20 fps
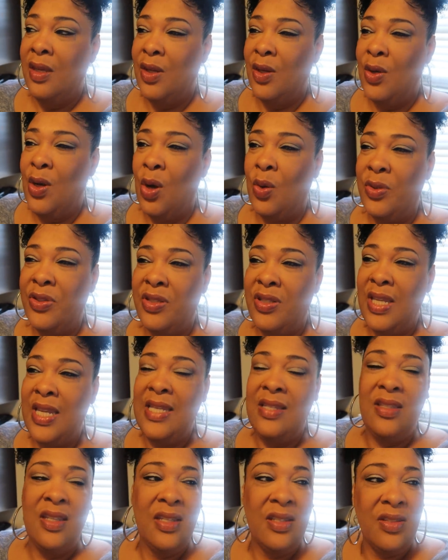you know,
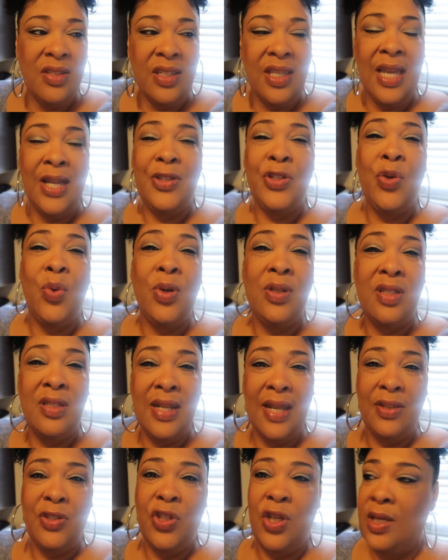seasonings to catch on
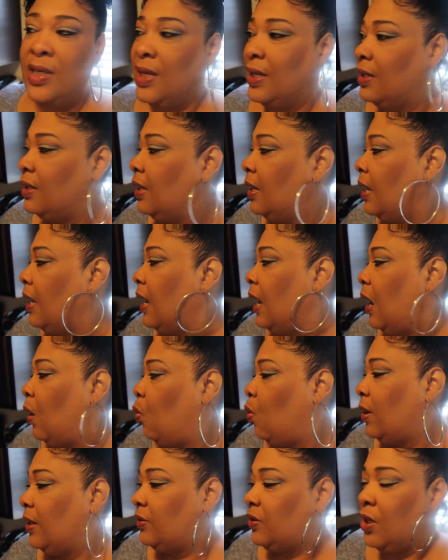to that chicken. I
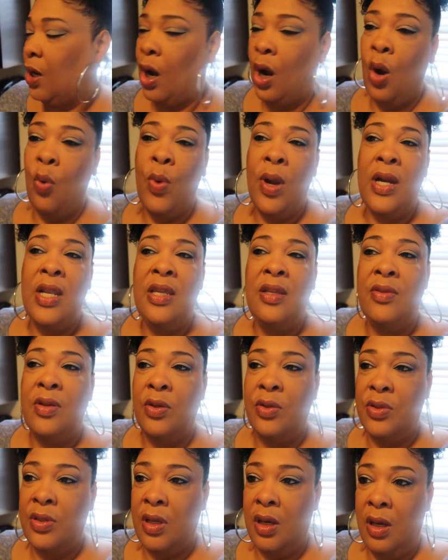want it to already,
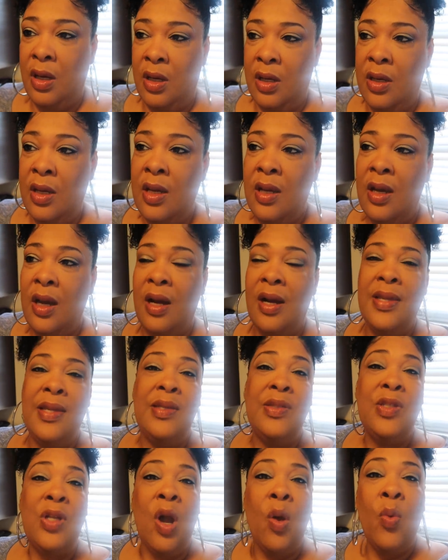those uh,
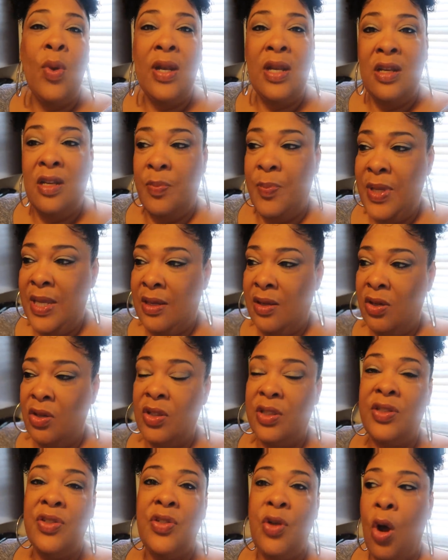onions are ready to be
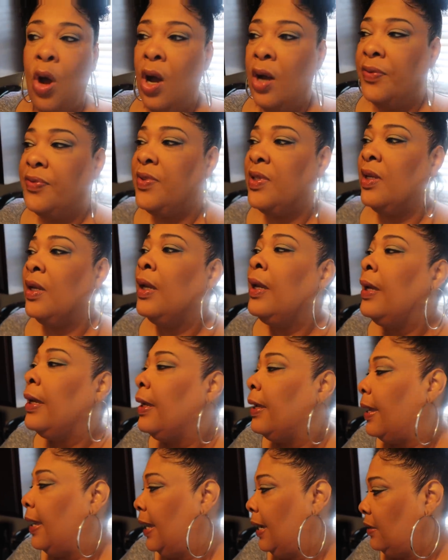cooked soft
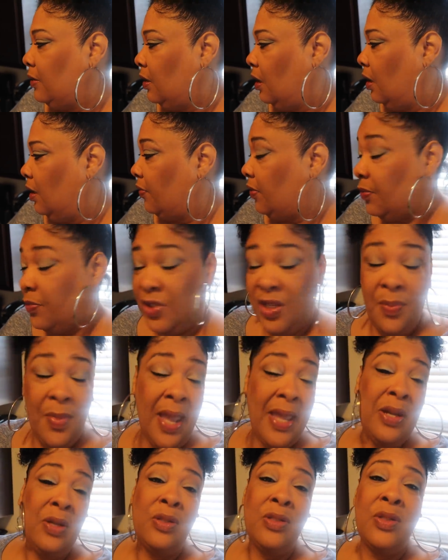and uh, the
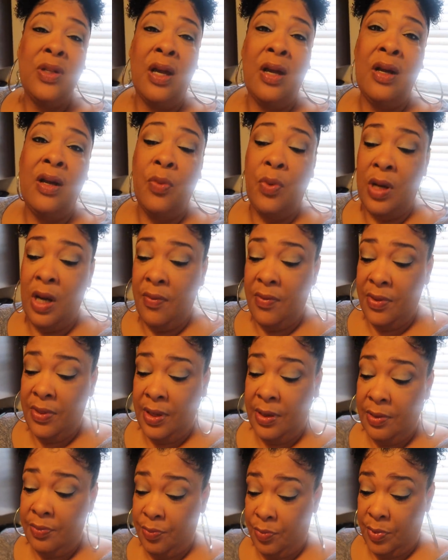tomatoes, uh, whatever
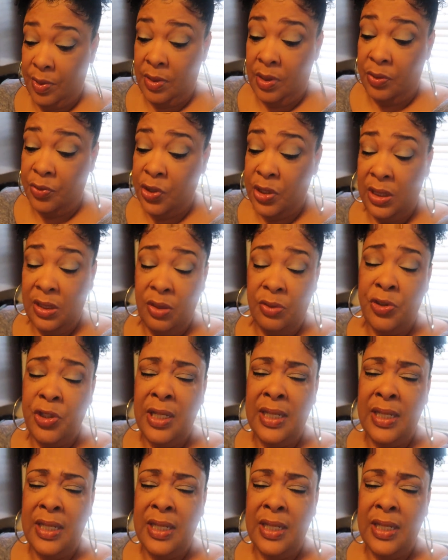they're, you know, little